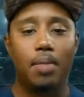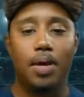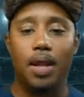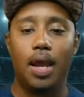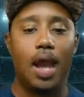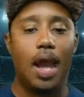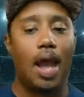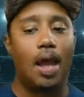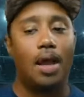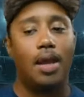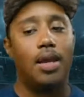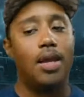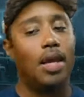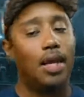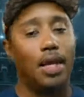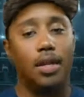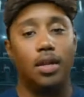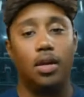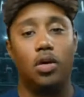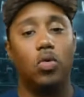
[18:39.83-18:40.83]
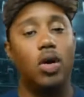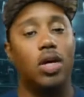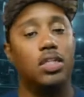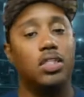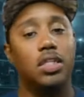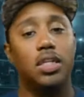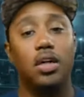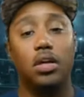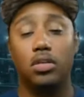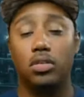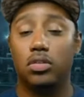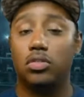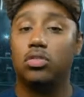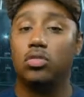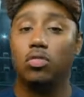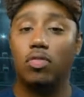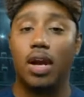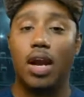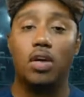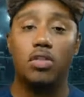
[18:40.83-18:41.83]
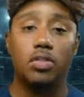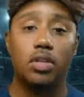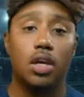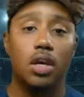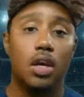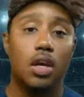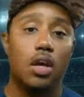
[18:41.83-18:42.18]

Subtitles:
But again, the question surrounds